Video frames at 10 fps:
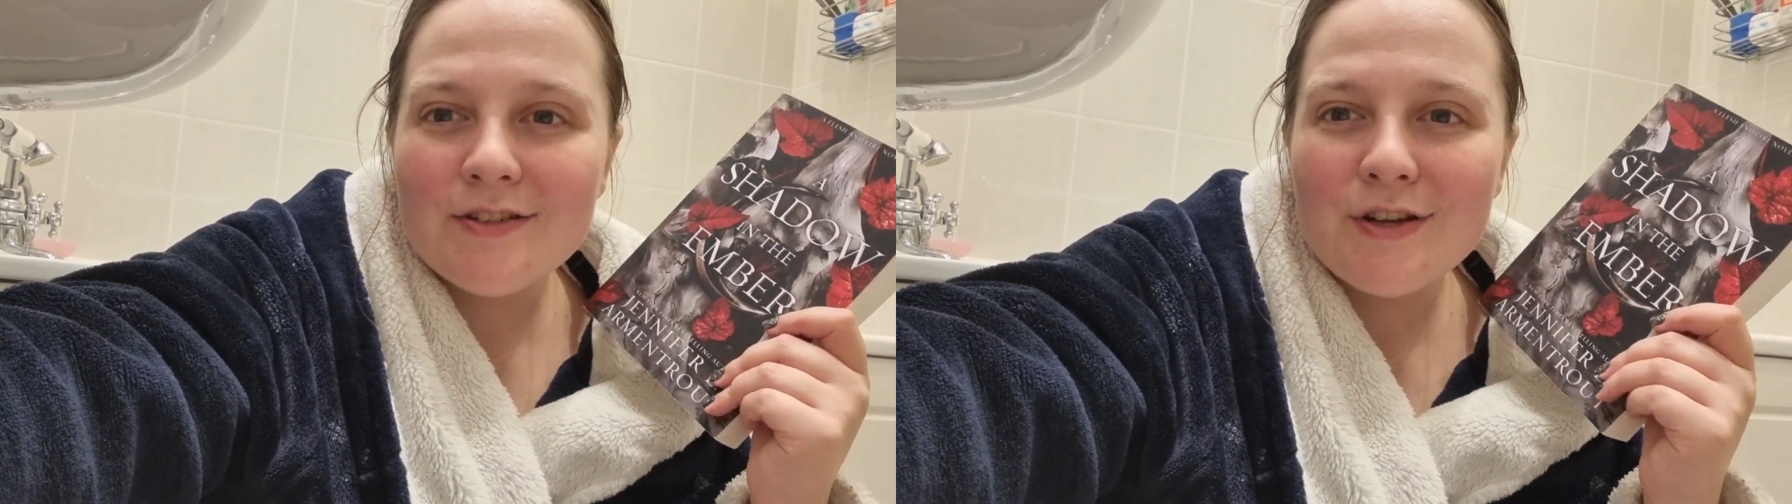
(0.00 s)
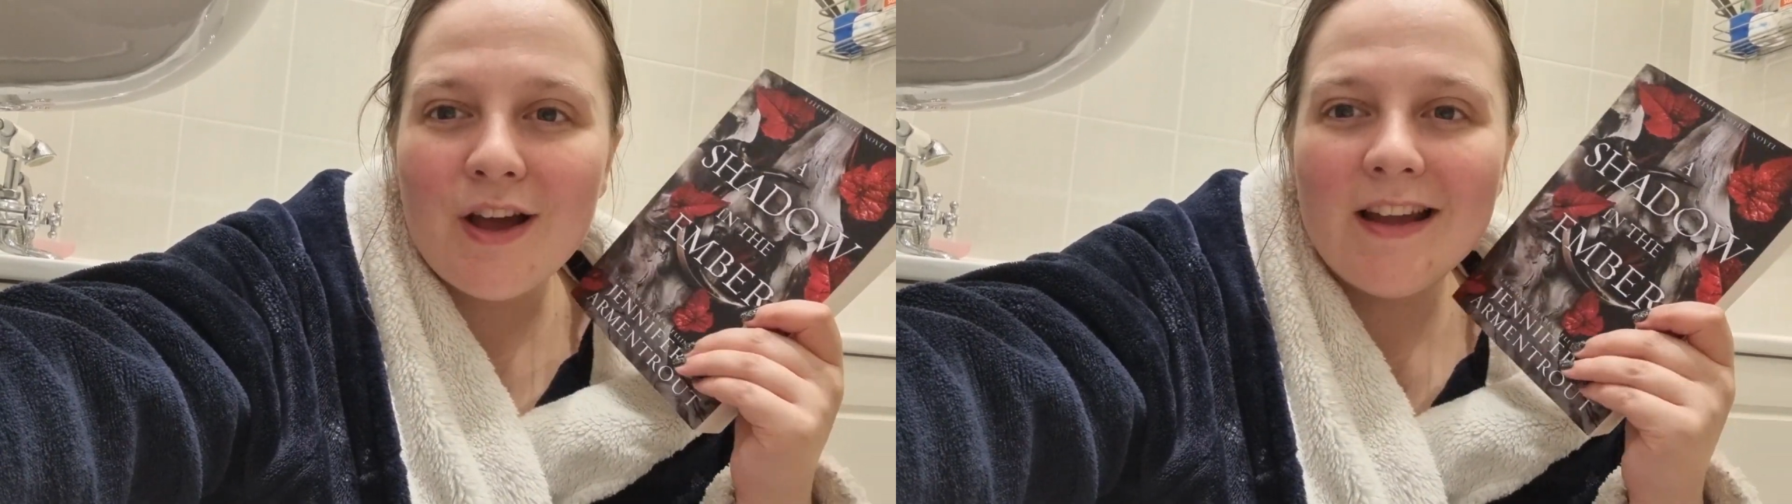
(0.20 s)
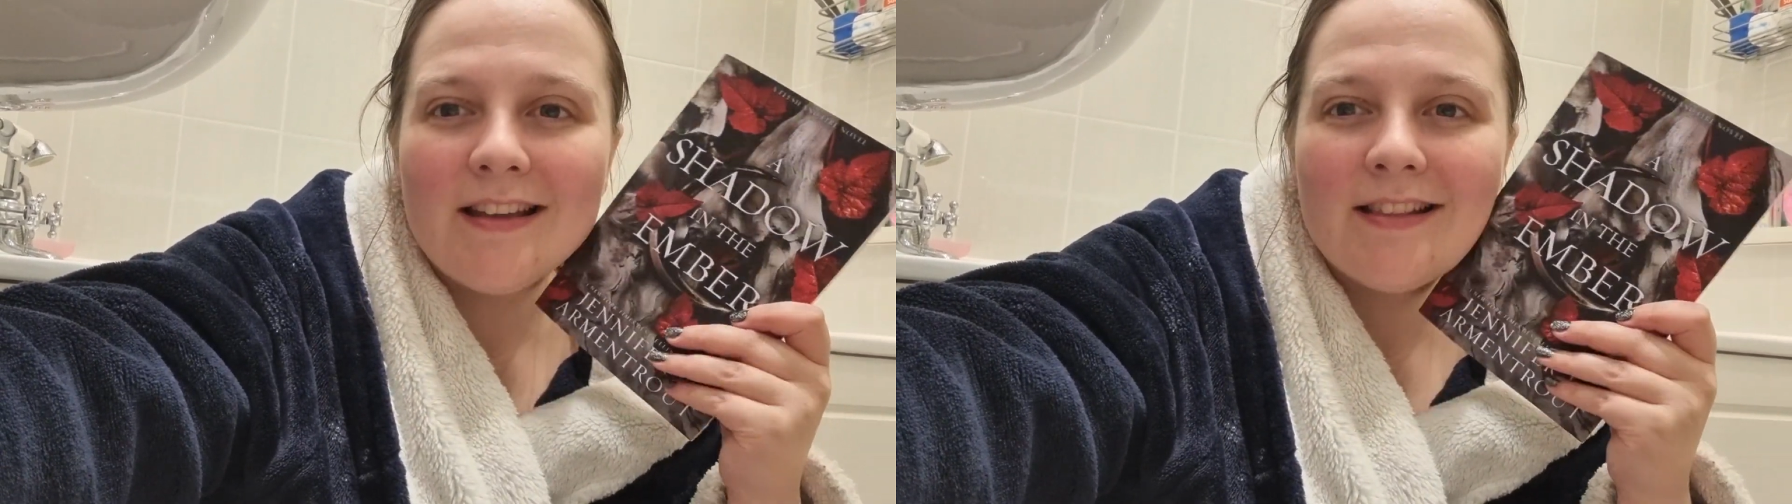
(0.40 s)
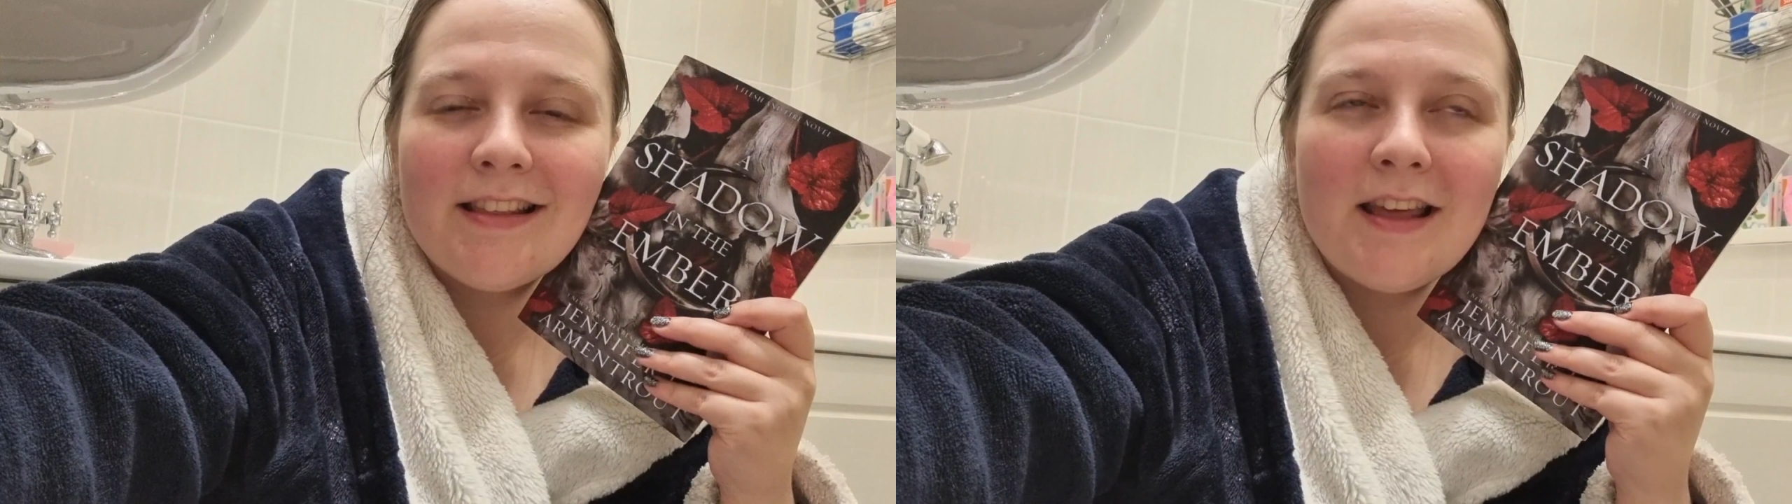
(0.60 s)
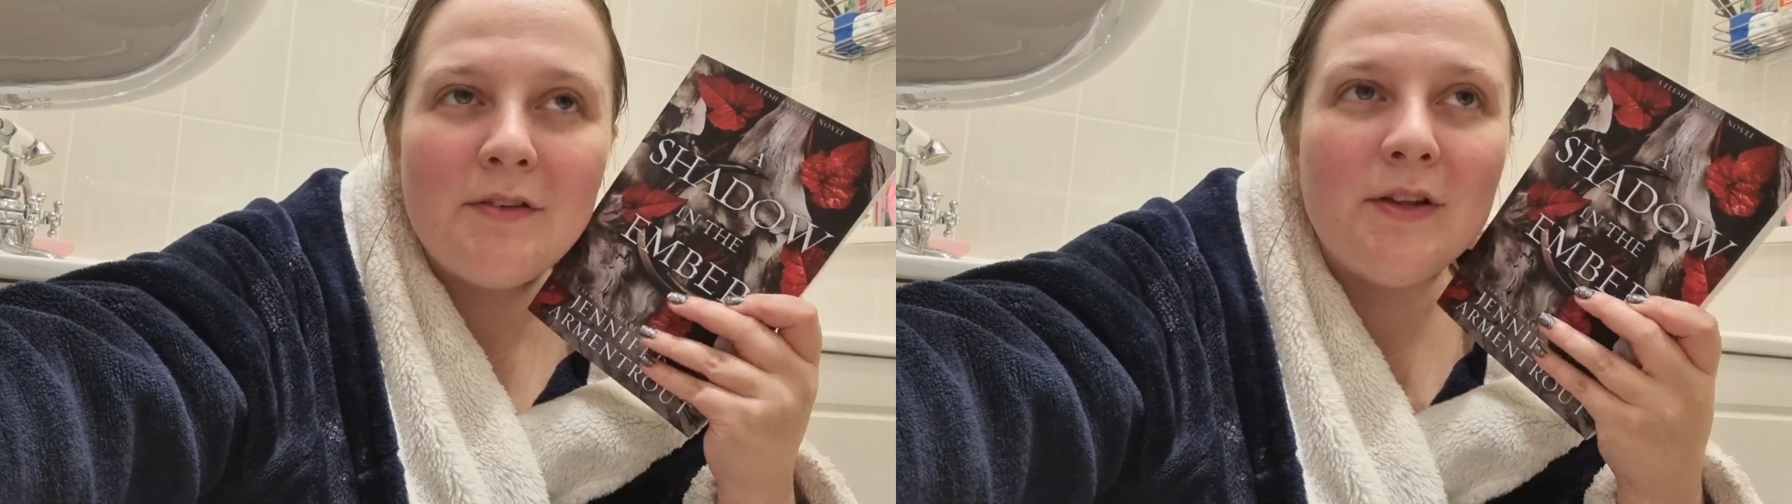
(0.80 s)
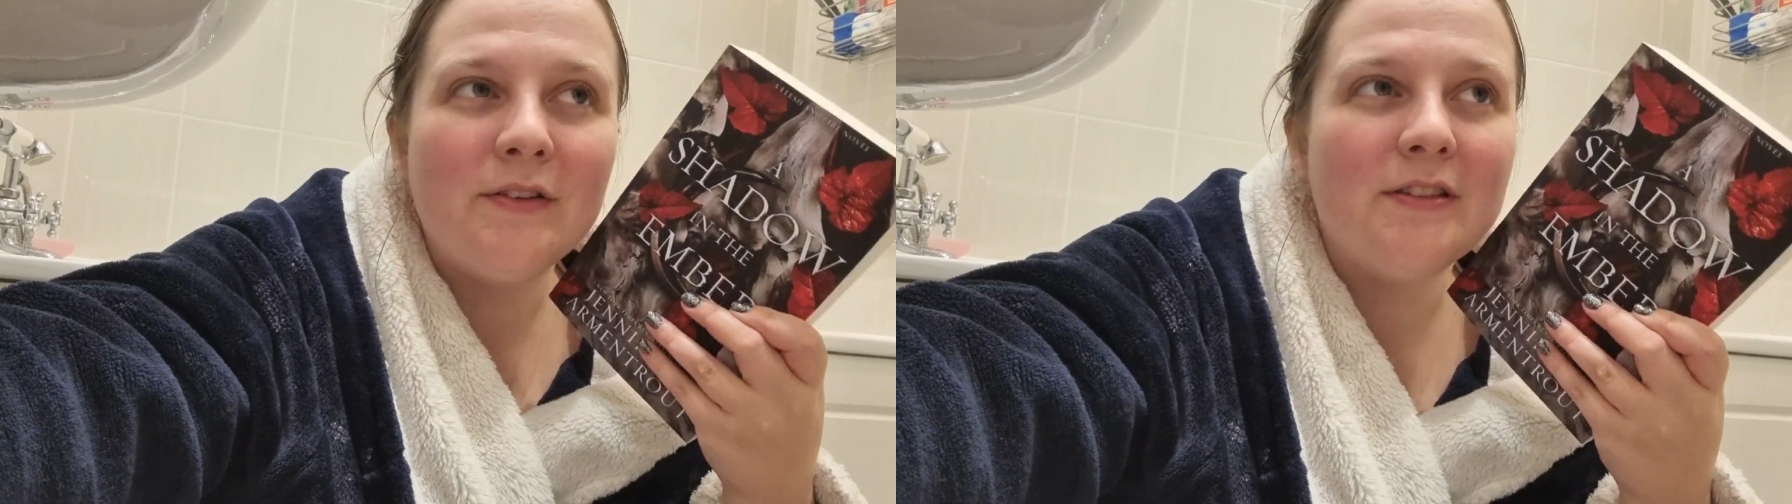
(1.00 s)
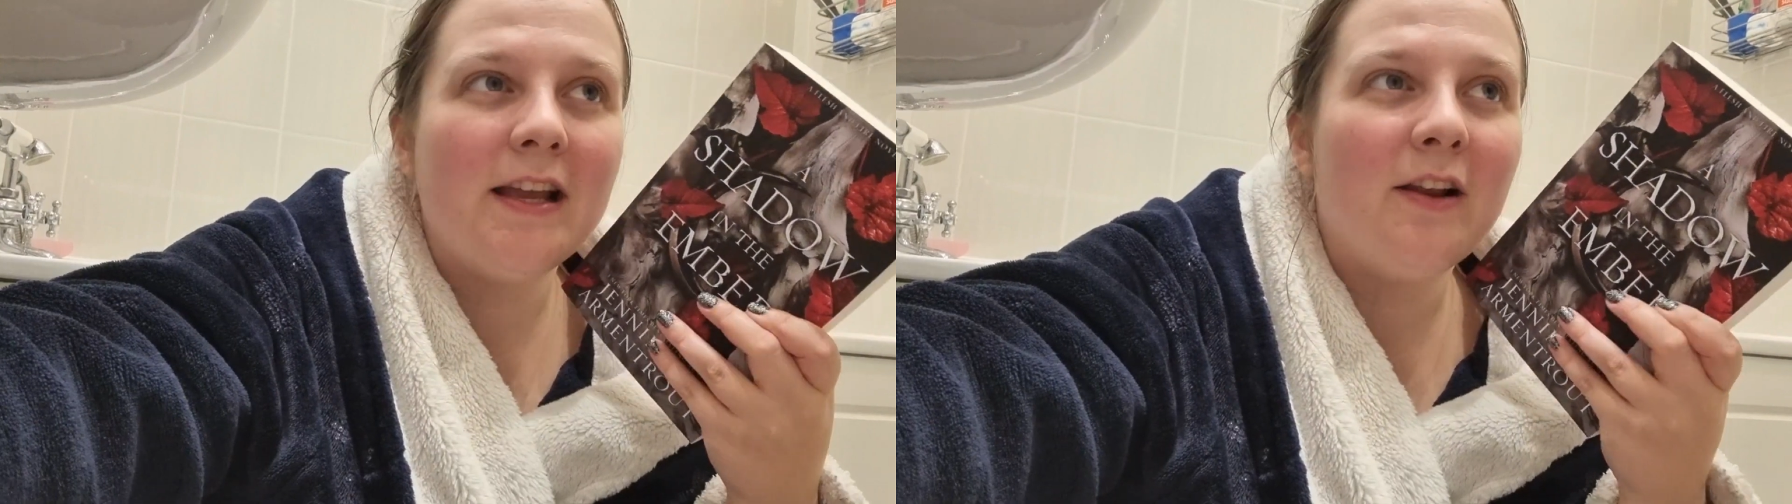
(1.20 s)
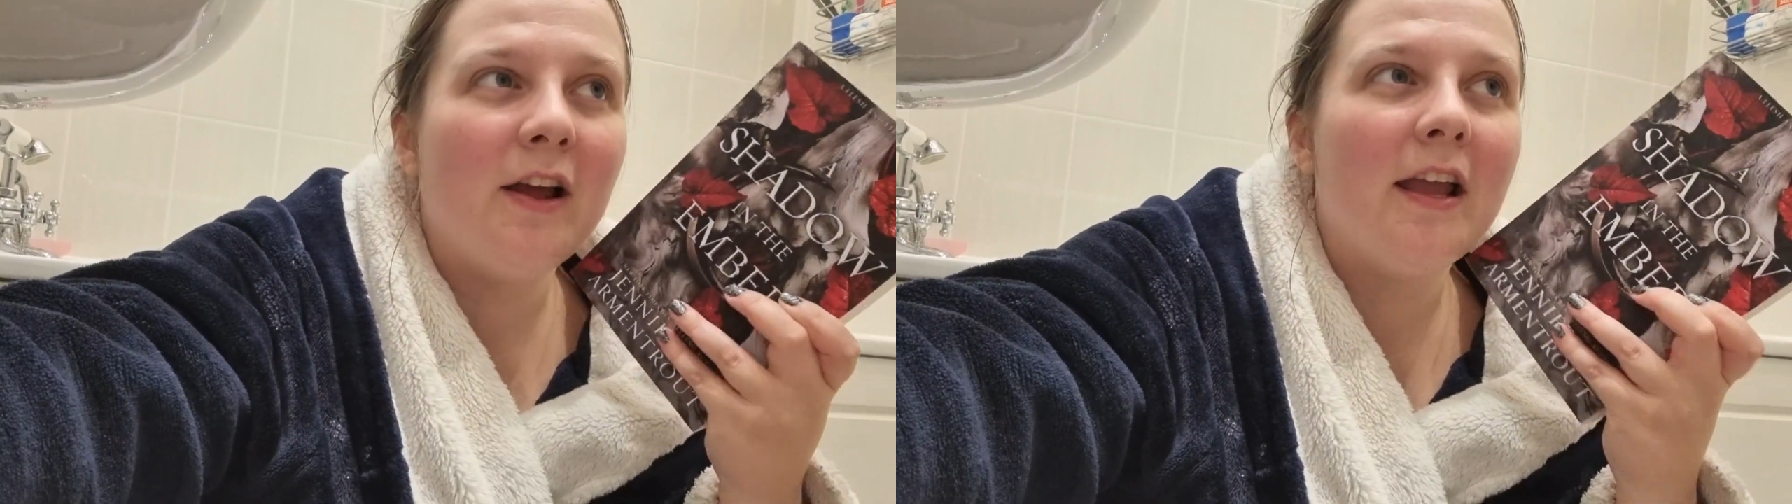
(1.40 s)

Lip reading: that they were using,